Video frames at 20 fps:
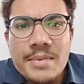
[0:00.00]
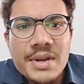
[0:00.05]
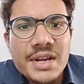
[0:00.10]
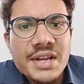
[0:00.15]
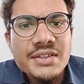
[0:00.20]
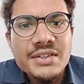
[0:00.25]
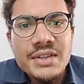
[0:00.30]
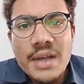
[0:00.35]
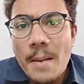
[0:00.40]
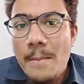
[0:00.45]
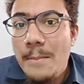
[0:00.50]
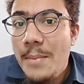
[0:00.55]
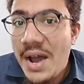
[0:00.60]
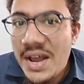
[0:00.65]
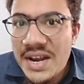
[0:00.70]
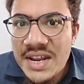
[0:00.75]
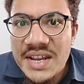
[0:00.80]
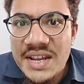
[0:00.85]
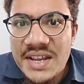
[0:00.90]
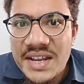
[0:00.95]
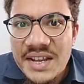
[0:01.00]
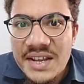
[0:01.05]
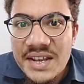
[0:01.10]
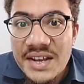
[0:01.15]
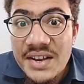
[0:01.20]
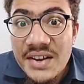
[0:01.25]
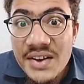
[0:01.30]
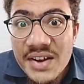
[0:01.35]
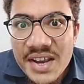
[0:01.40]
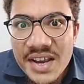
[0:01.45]
me some money?
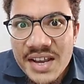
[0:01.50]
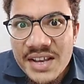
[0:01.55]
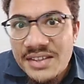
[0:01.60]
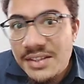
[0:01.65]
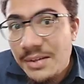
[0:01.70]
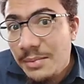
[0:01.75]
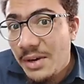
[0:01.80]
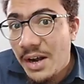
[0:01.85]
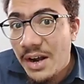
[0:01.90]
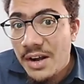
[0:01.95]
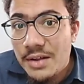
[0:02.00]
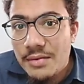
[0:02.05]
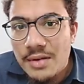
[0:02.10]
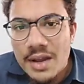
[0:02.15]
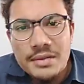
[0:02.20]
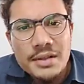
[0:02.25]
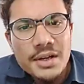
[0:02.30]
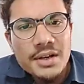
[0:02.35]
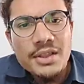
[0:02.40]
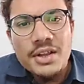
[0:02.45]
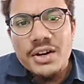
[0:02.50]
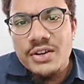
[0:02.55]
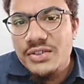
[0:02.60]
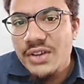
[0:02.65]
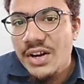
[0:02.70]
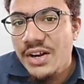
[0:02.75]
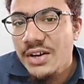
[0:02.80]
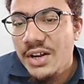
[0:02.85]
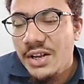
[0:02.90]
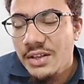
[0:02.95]
Okay, similarly we have another
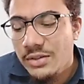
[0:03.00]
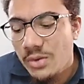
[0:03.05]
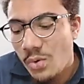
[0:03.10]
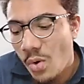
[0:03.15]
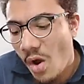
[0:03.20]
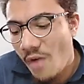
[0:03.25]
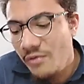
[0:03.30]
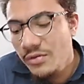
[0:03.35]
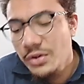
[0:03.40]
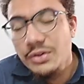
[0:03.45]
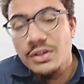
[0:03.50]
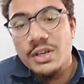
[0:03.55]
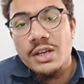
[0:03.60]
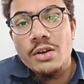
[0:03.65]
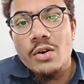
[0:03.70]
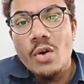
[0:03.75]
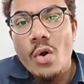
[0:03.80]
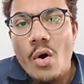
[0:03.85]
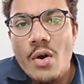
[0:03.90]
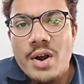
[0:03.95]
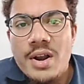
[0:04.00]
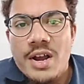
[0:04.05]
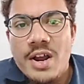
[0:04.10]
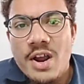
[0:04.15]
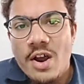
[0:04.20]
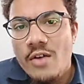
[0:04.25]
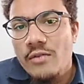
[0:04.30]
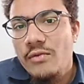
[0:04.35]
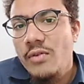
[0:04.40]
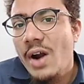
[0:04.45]
sentence of using could
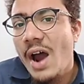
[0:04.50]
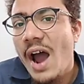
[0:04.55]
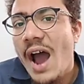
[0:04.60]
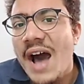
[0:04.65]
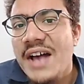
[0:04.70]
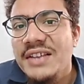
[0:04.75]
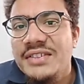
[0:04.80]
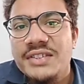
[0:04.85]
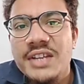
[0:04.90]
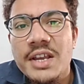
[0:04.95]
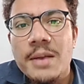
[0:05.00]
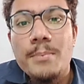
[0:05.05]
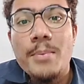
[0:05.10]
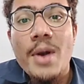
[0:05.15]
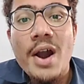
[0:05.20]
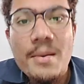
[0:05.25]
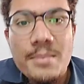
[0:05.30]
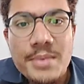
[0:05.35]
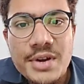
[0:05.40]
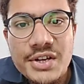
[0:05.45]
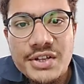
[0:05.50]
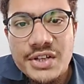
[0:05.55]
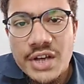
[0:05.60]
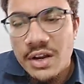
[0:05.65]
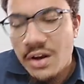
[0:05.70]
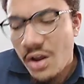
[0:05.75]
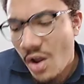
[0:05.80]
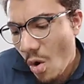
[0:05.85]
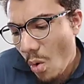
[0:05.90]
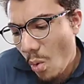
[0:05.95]
for asking
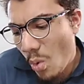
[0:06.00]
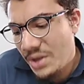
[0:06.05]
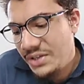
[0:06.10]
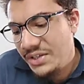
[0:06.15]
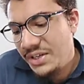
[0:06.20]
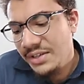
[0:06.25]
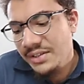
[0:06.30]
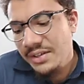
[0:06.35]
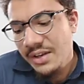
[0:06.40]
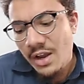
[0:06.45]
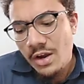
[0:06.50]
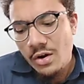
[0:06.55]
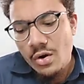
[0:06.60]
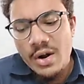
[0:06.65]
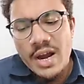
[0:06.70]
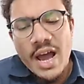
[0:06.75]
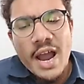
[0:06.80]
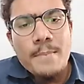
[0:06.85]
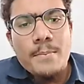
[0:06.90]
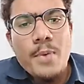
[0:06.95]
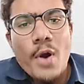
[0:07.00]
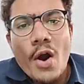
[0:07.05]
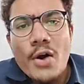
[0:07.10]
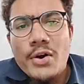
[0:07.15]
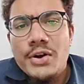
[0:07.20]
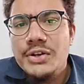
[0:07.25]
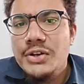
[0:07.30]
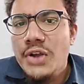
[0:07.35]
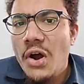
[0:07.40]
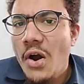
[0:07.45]
permission, which is: could I
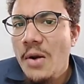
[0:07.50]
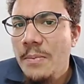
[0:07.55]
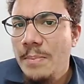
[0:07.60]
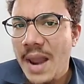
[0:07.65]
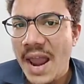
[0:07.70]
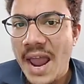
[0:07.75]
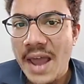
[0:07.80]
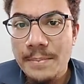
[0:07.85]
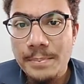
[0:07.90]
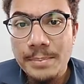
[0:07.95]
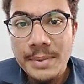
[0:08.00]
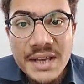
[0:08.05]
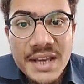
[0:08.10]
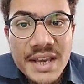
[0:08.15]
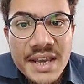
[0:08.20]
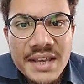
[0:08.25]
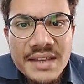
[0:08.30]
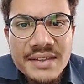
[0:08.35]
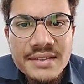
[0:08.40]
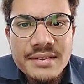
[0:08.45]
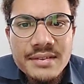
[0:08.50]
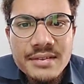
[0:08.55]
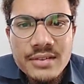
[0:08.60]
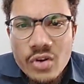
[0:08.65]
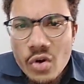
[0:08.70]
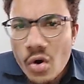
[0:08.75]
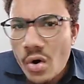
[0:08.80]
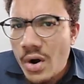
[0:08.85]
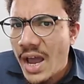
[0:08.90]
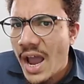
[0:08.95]
borrow your pen please?
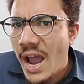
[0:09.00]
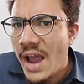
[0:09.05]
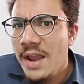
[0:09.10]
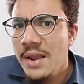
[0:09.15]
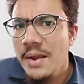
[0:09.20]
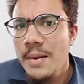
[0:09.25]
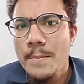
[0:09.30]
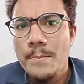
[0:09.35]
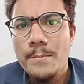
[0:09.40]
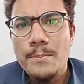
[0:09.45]
Could I